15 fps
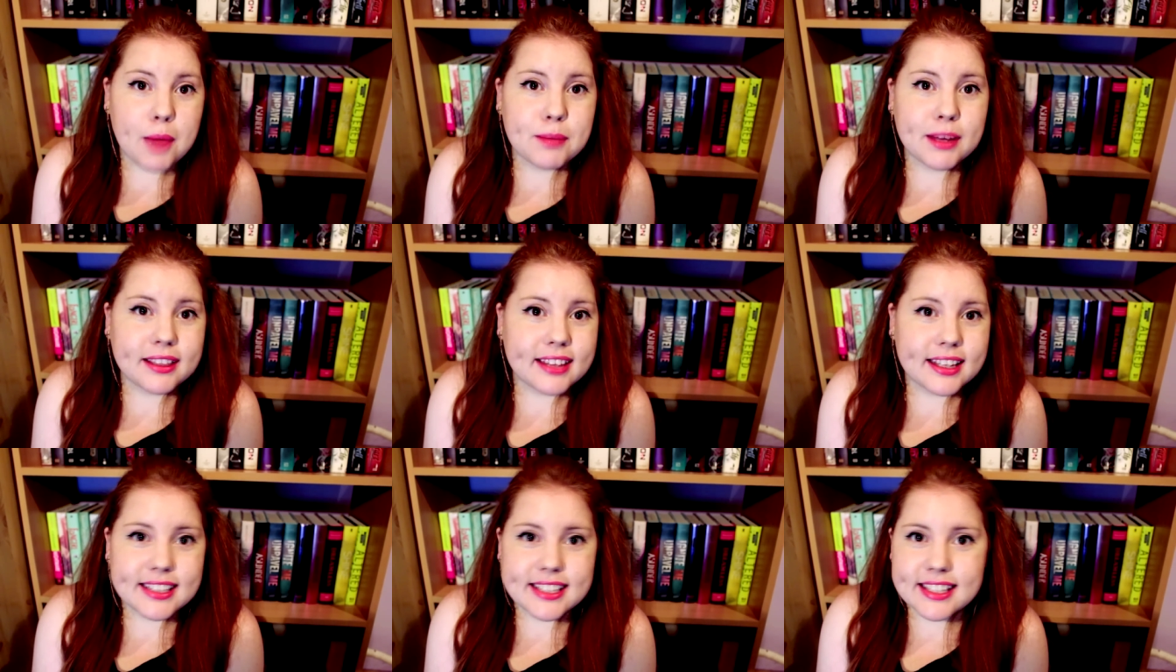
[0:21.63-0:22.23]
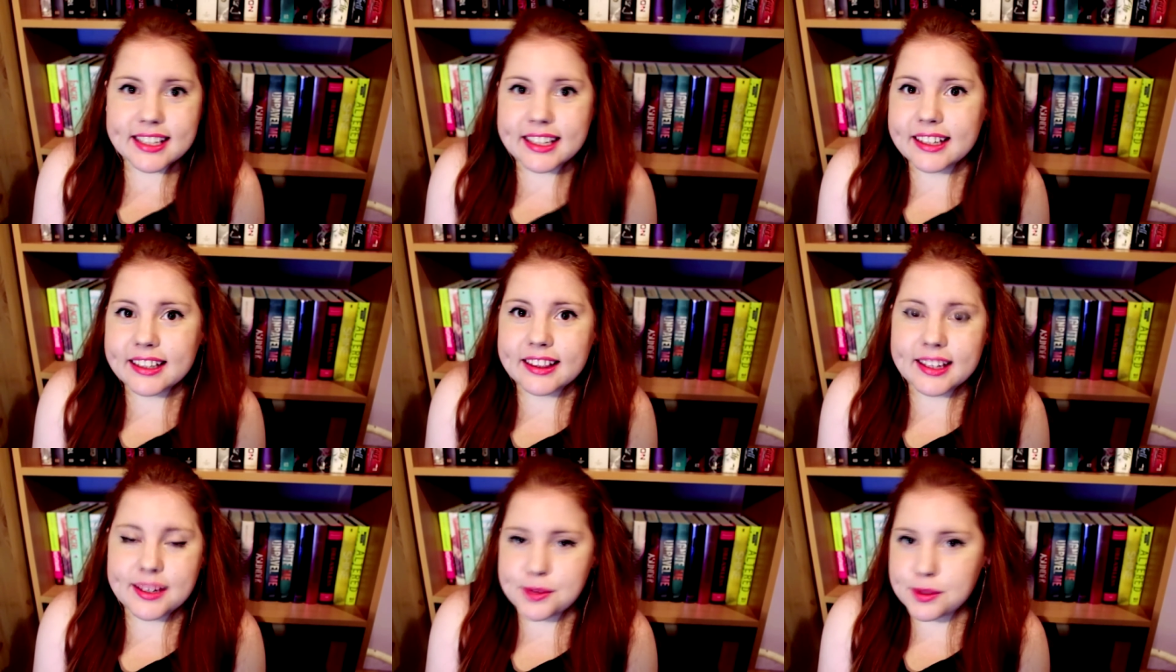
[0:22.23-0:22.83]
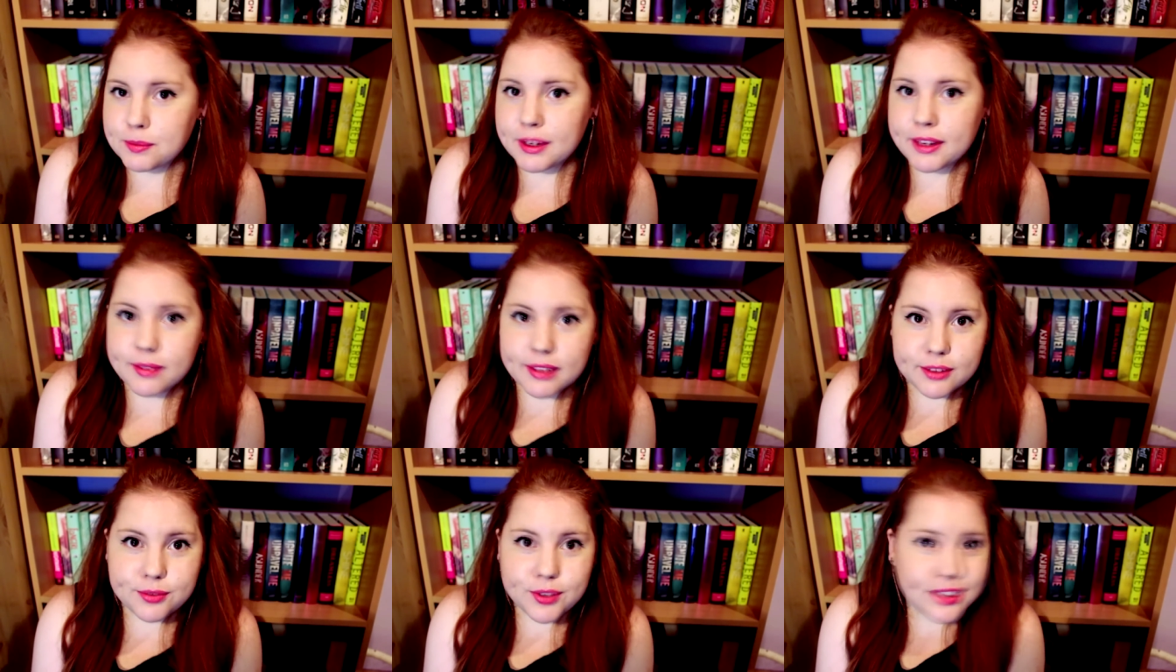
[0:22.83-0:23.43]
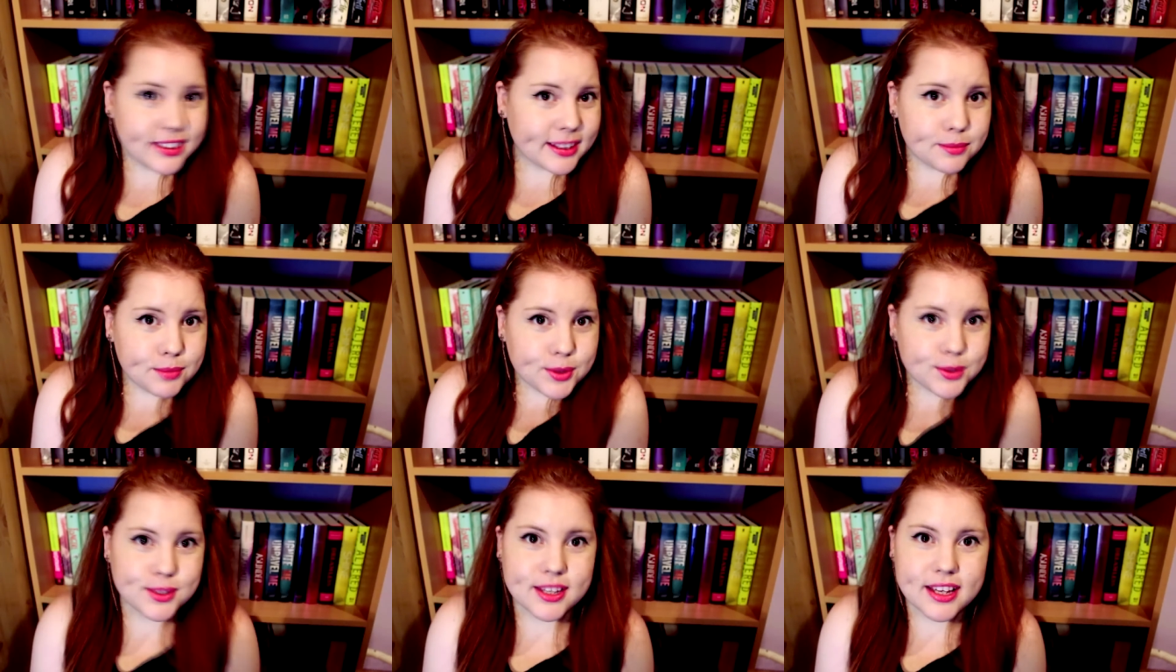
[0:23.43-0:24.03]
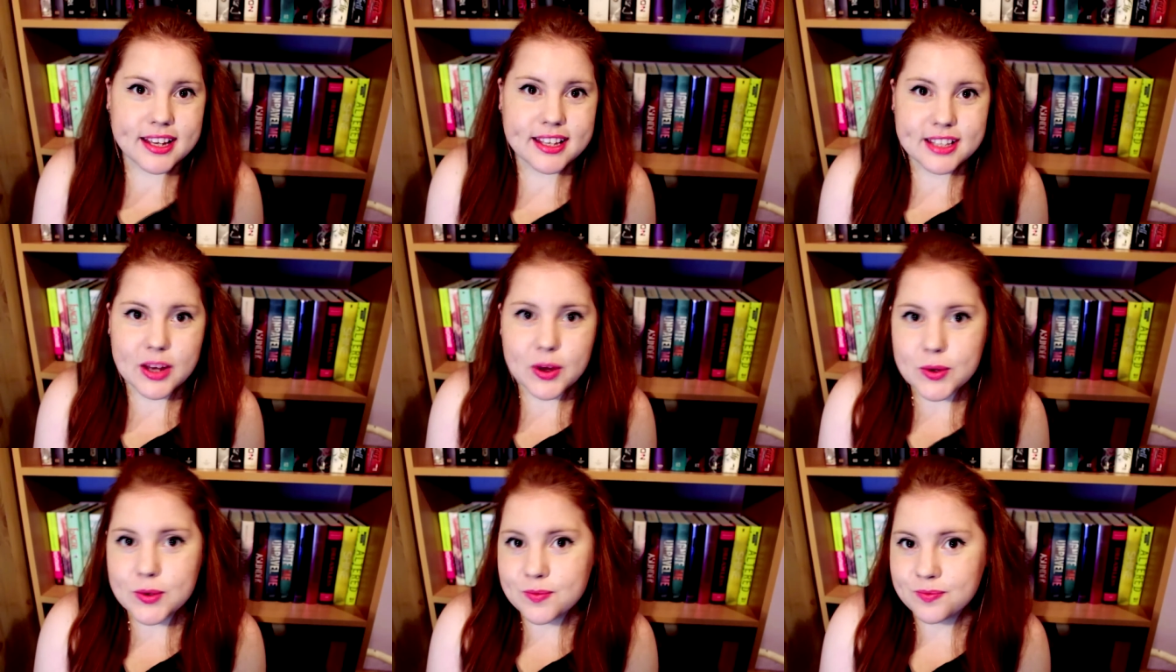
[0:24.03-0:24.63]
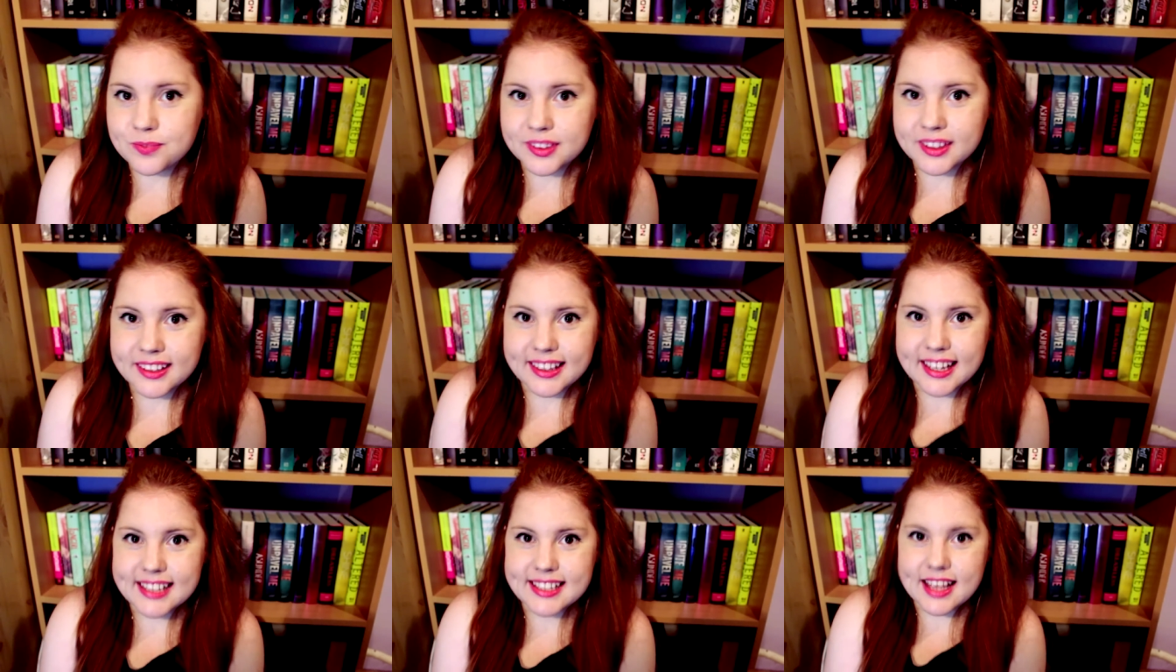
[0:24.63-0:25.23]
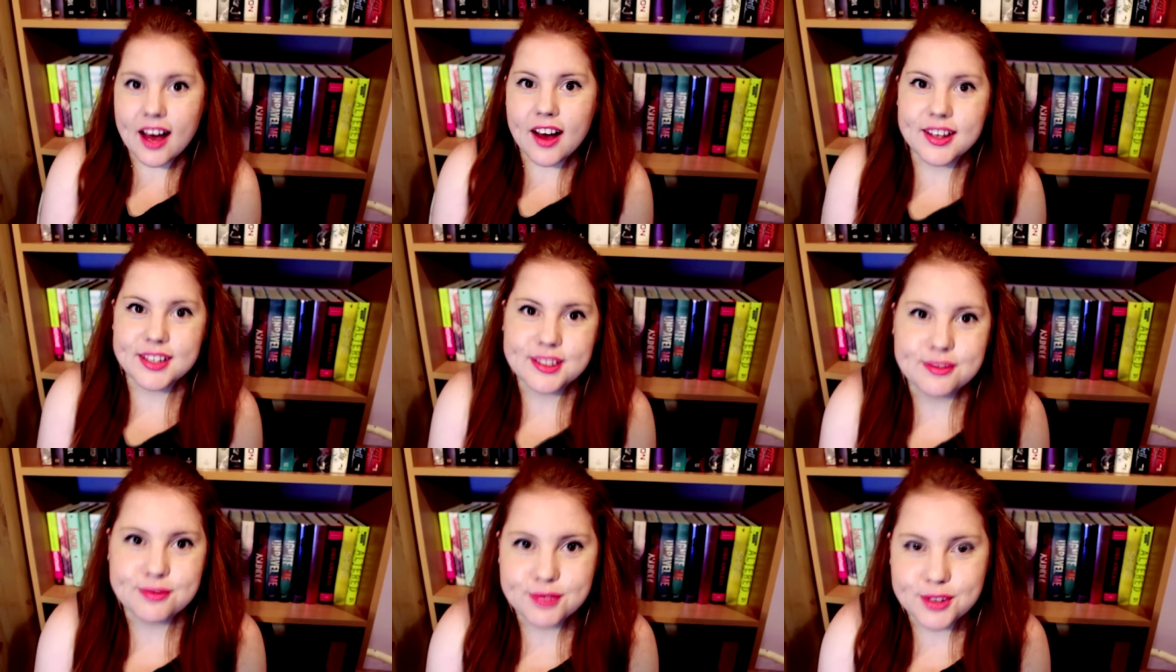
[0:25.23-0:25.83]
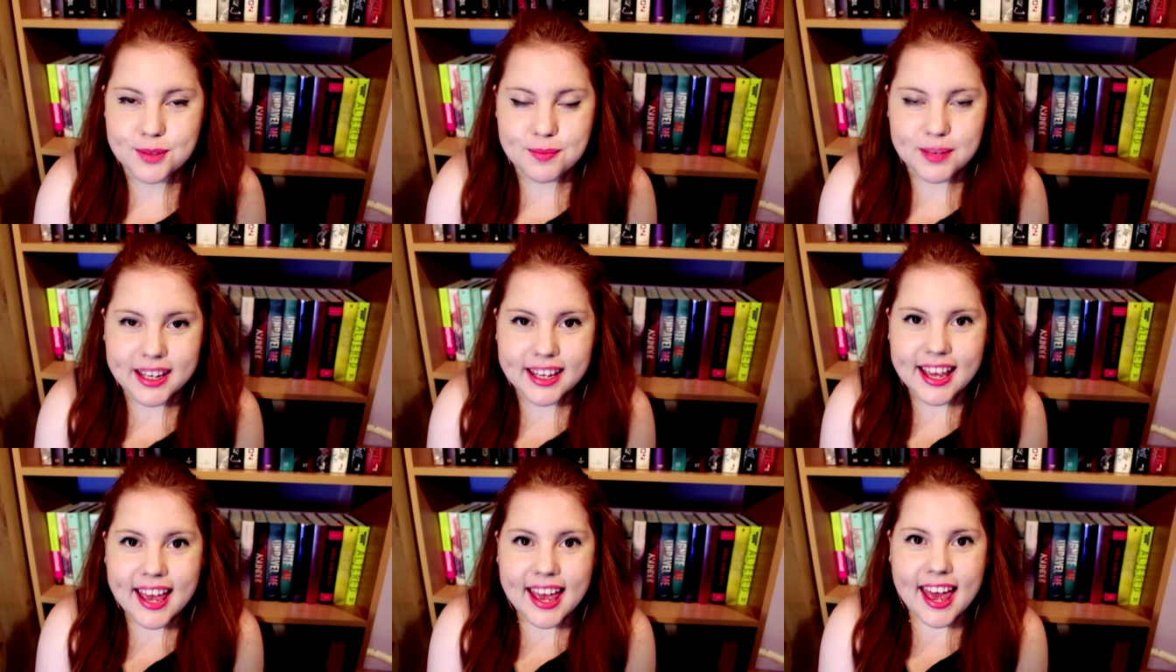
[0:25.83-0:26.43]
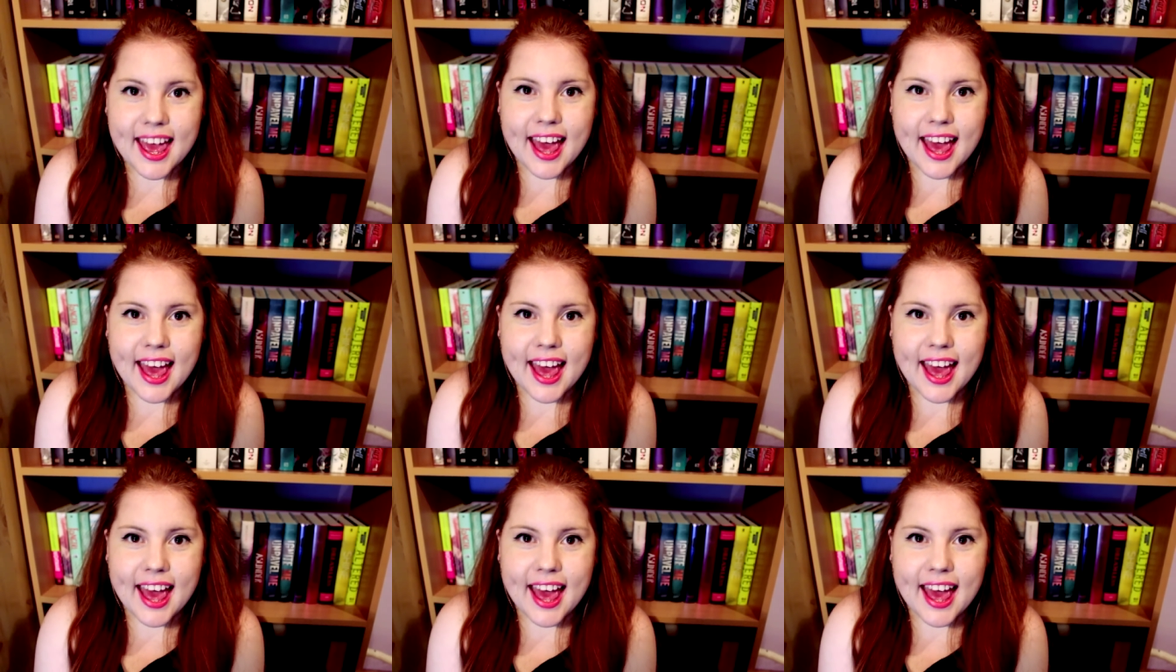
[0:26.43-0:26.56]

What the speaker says: but that still leaves me with 13 books, so that's awesome for me.